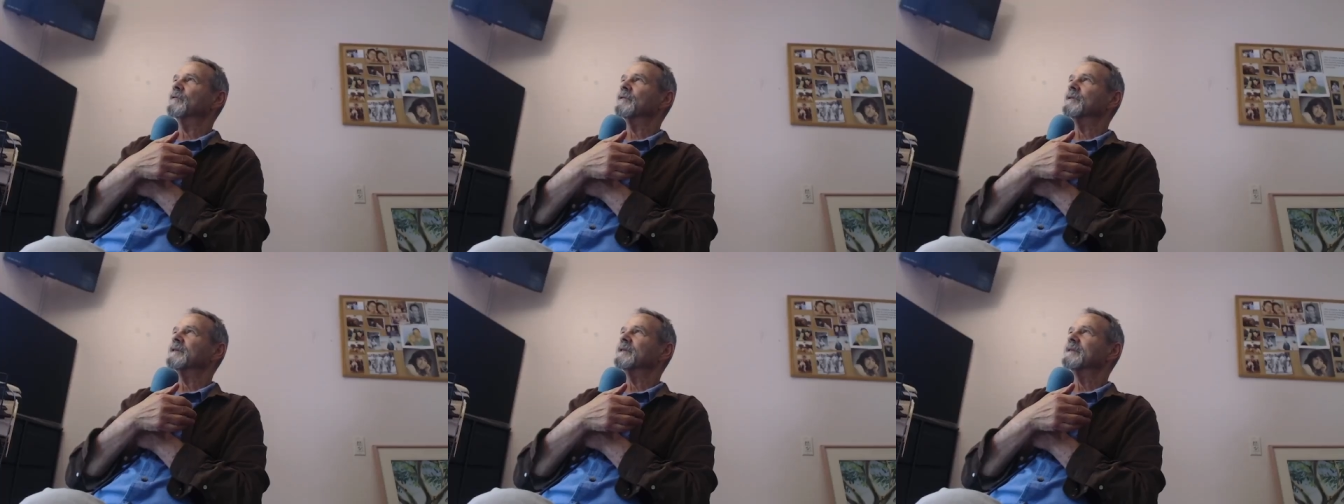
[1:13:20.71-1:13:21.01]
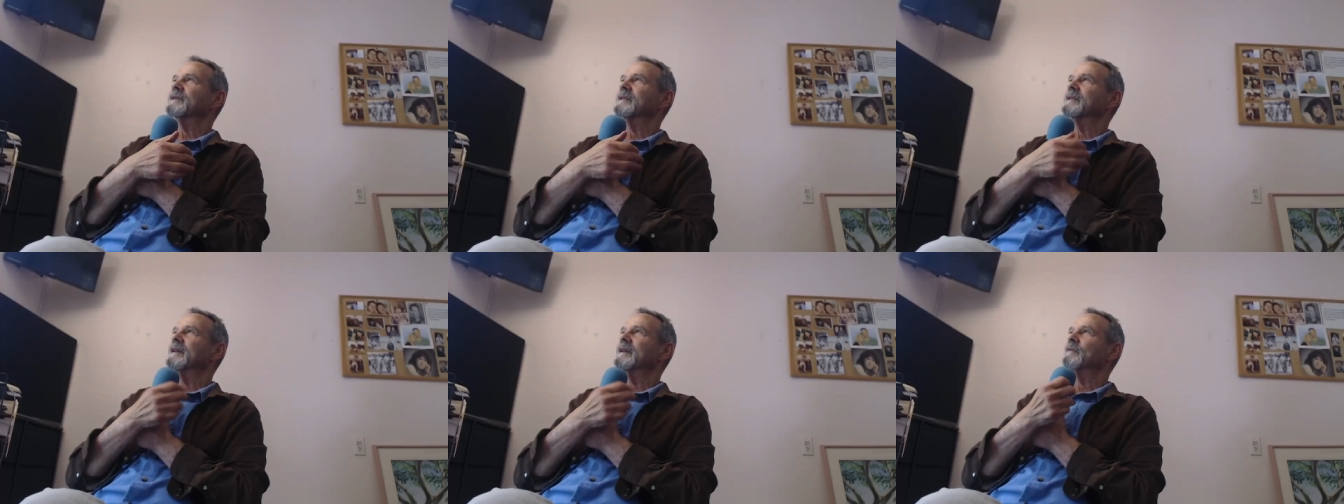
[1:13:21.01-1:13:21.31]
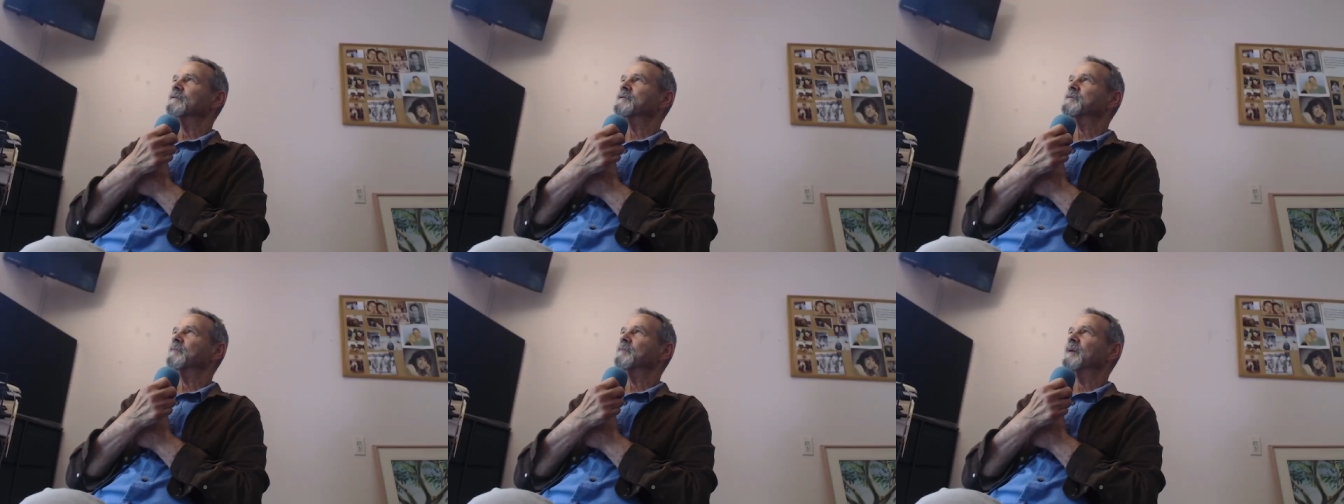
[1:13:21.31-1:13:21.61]
it that
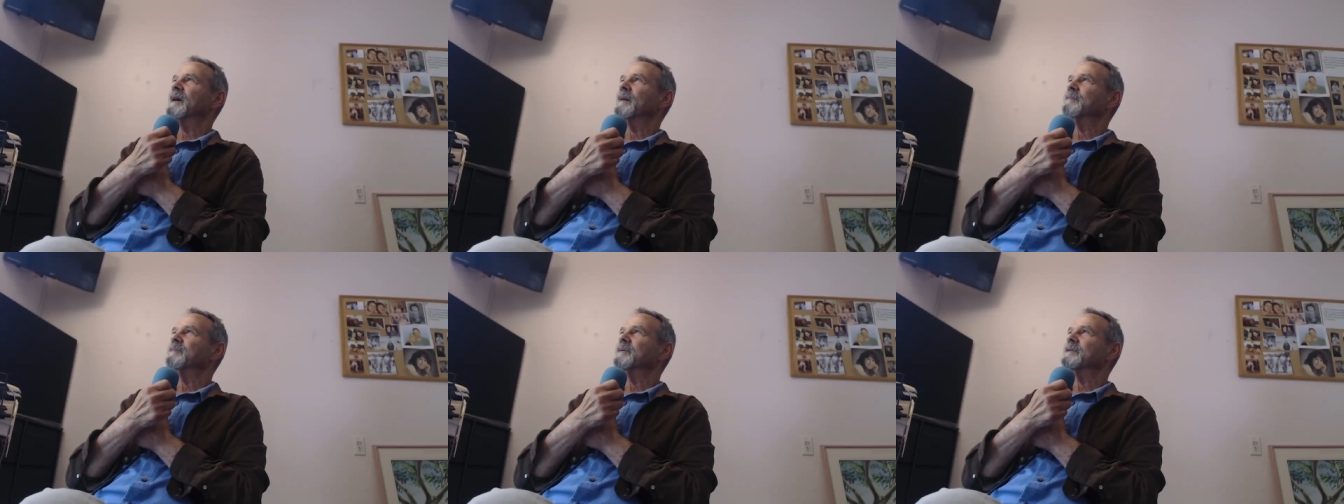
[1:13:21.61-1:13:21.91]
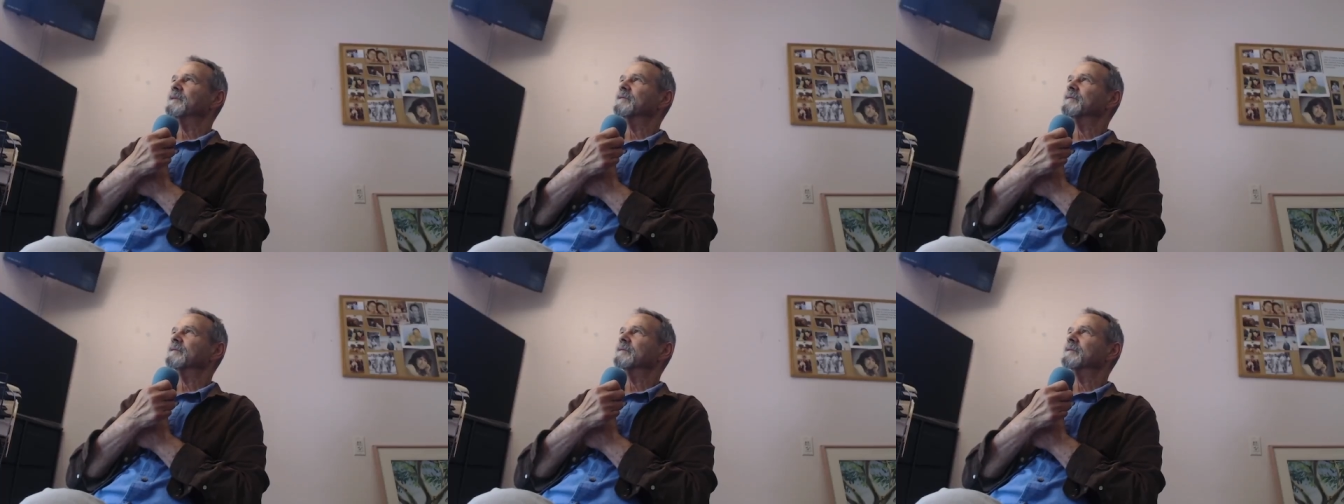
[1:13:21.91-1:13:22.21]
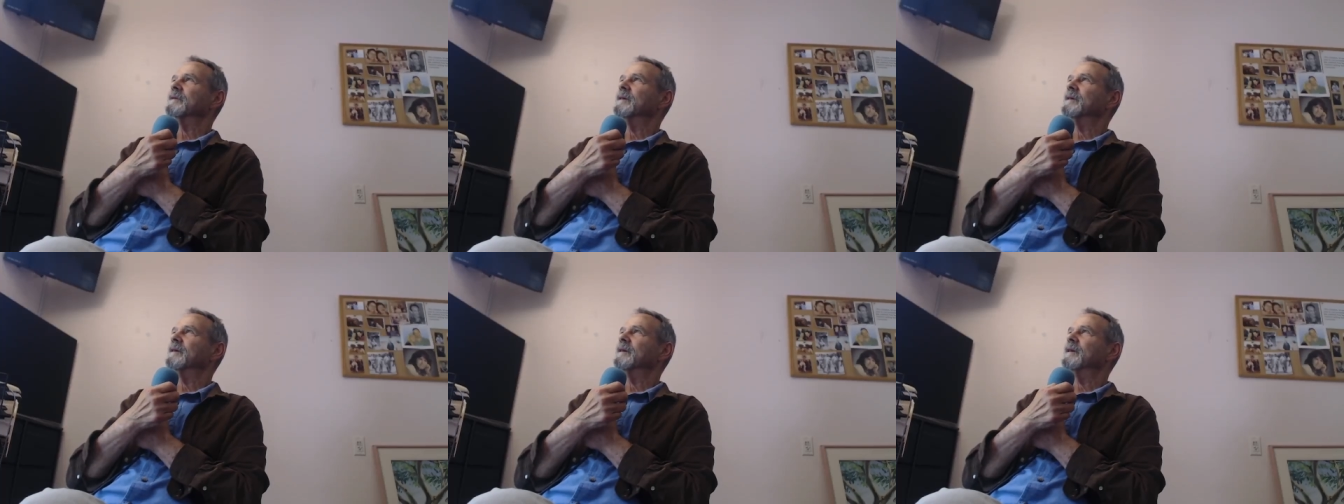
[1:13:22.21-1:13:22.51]
was popular?
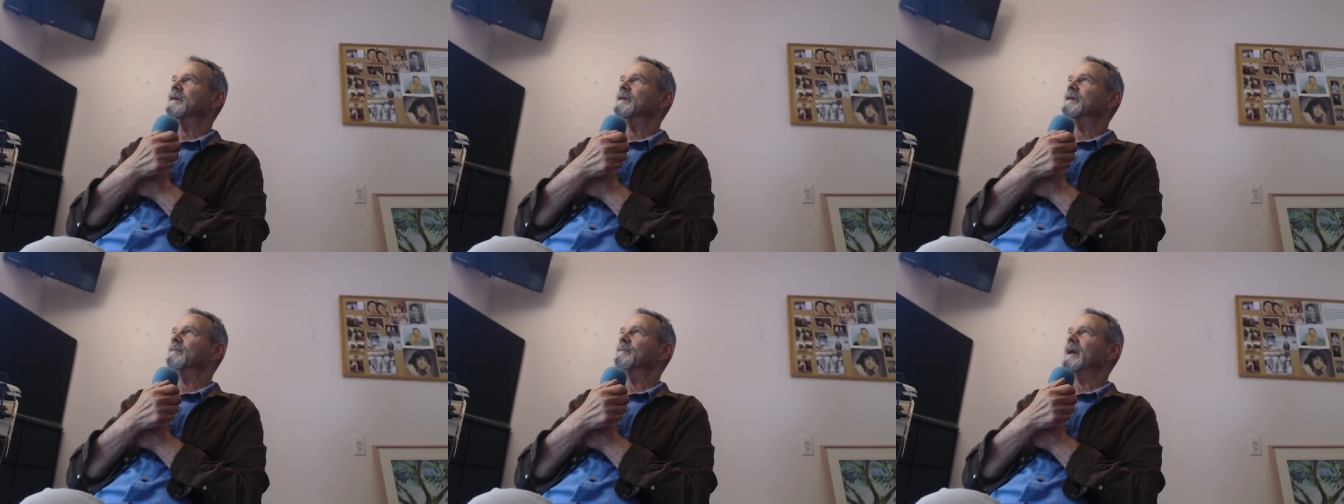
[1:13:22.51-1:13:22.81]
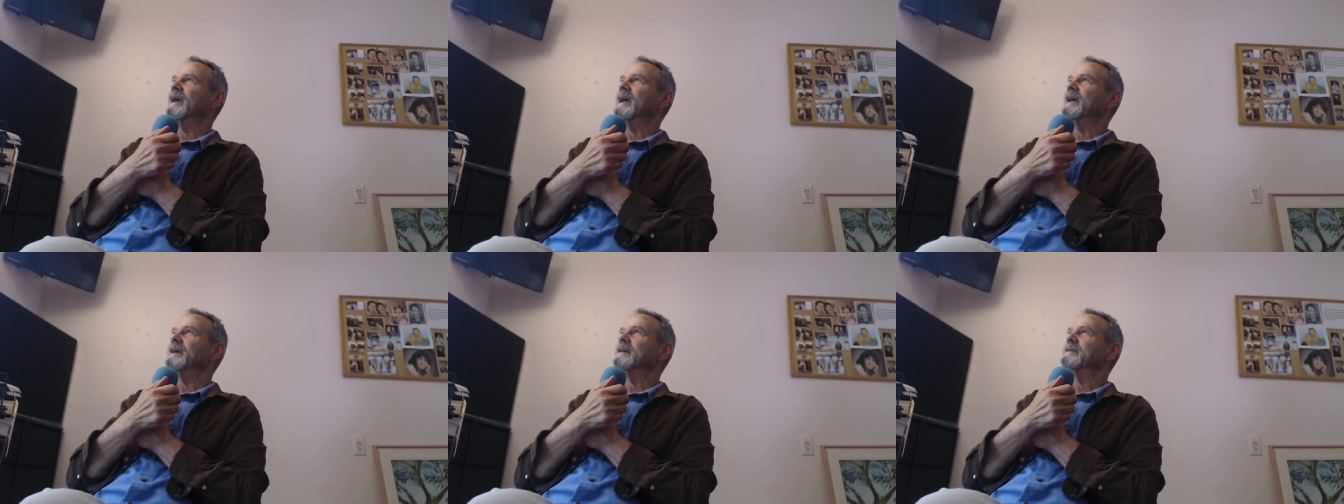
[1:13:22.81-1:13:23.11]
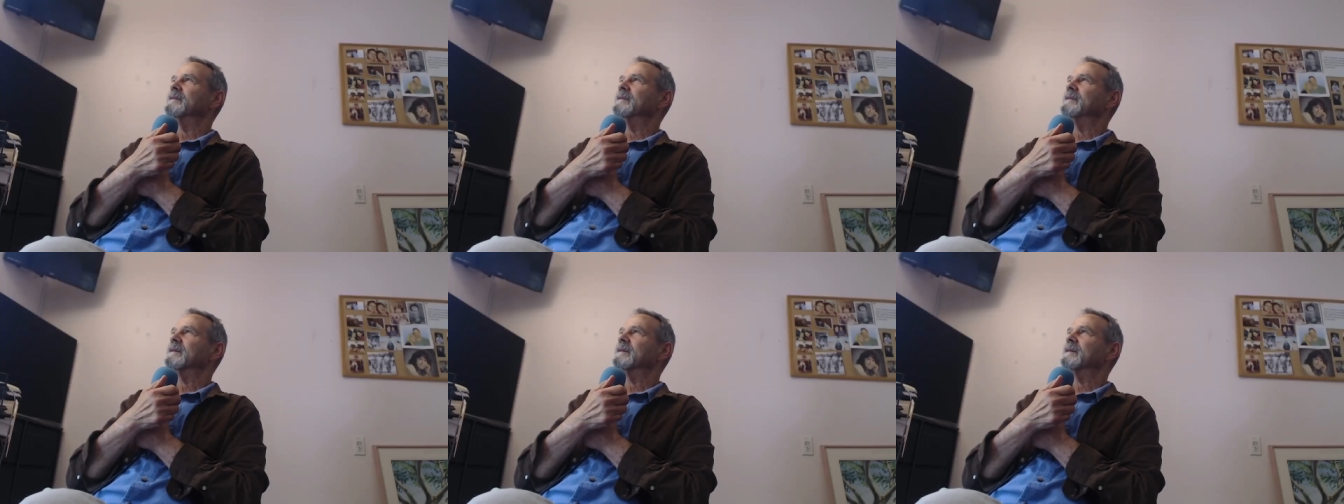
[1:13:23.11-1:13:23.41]

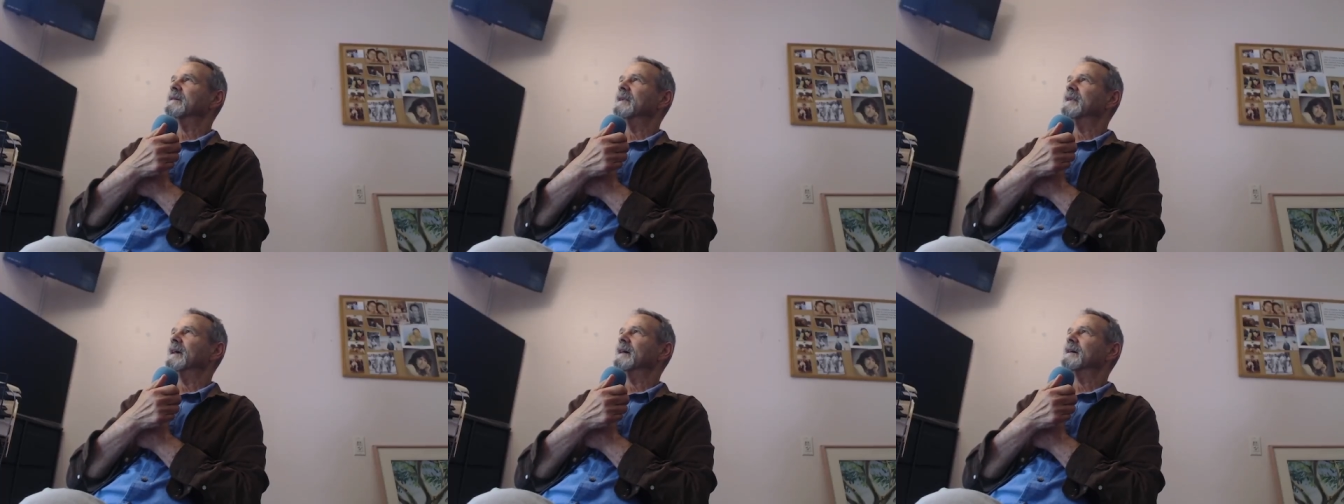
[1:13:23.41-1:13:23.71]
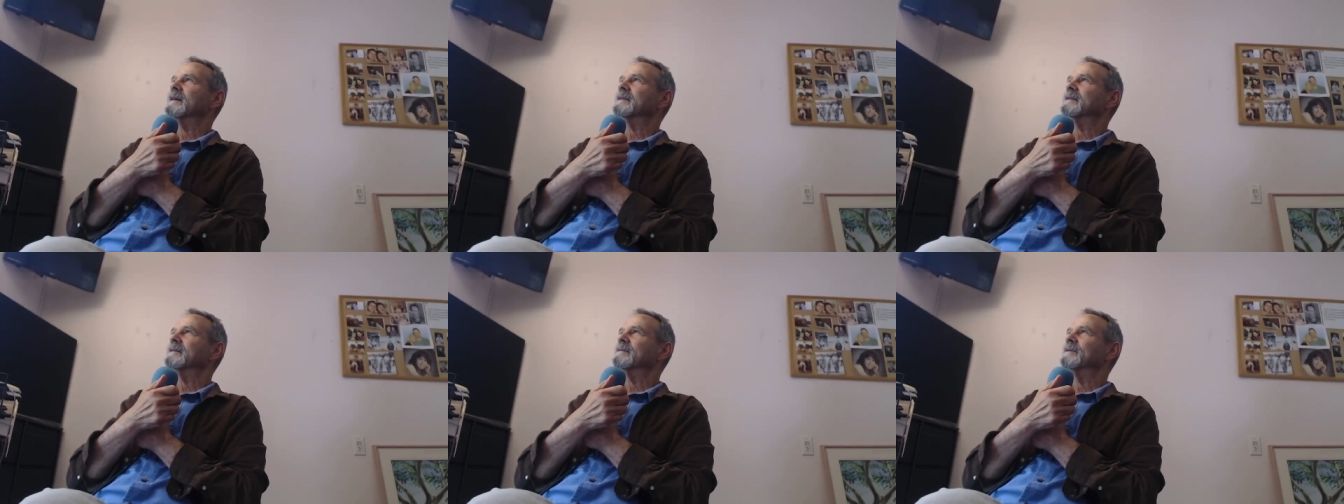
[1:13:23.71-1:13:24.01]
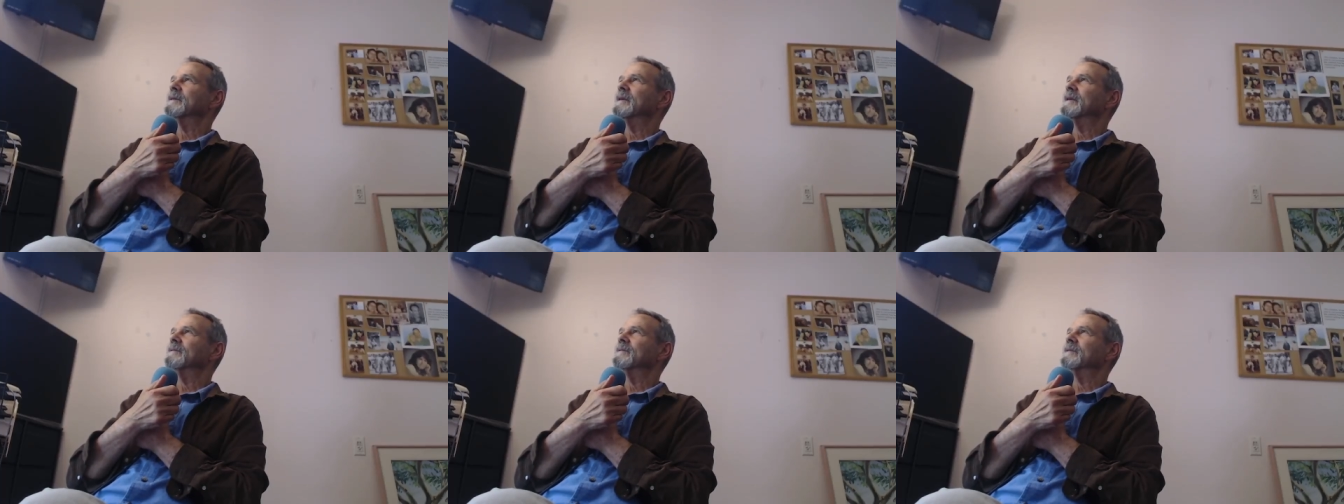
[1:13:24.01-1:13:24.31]
Command, Connect,
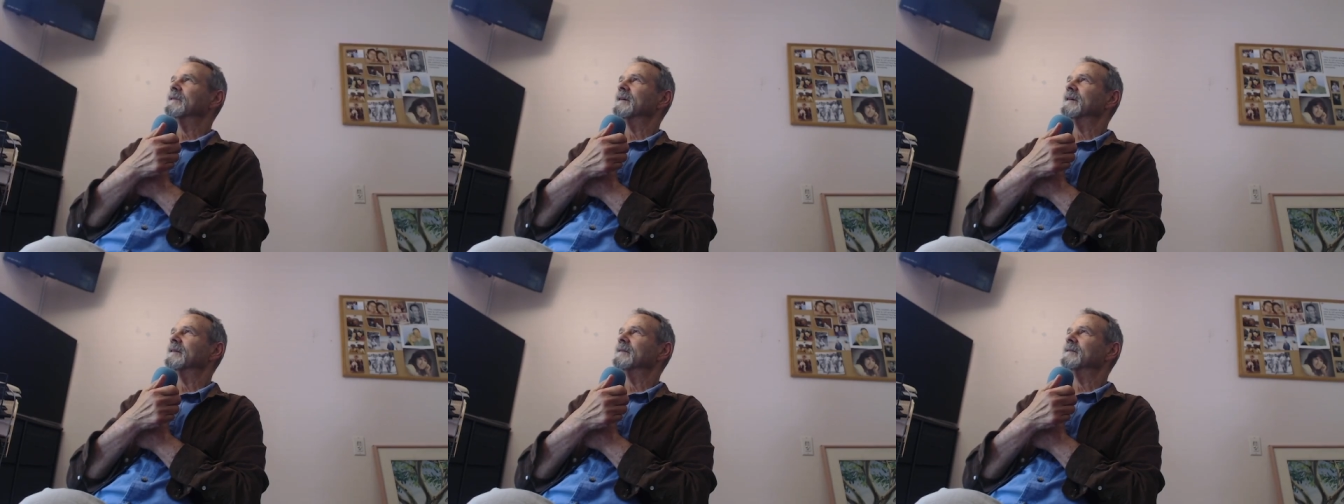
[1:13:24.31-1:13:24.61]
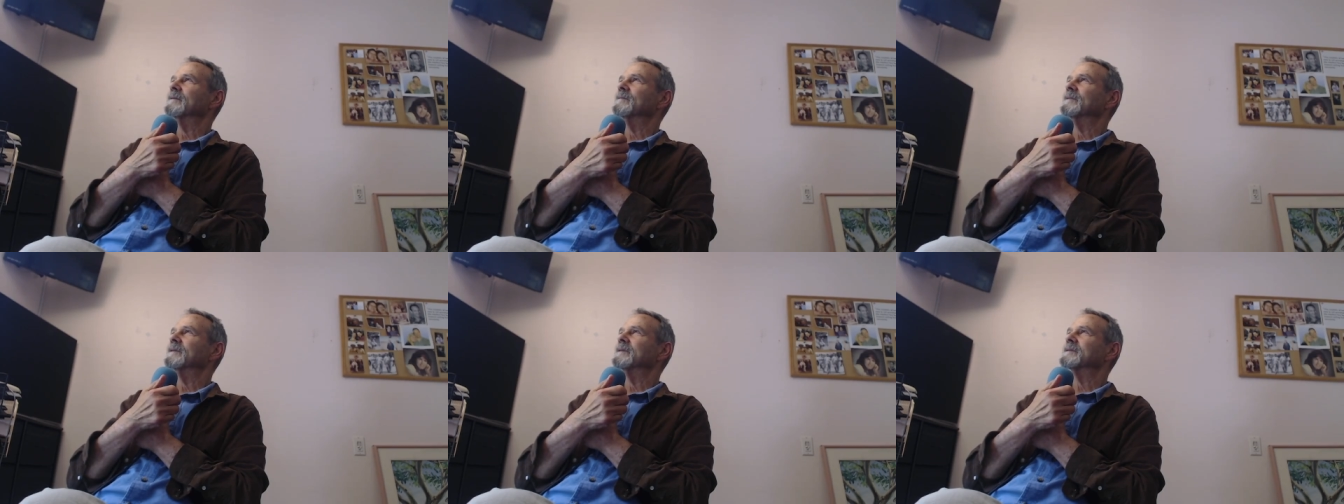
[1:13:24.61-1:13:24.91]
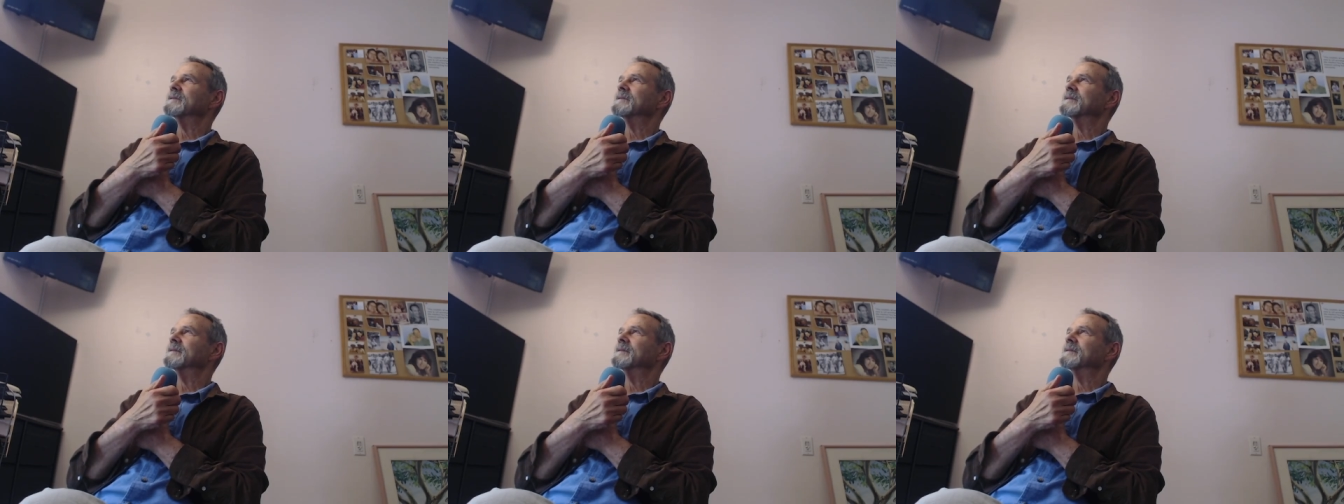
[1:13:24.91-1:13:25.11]
whatever the hell it was.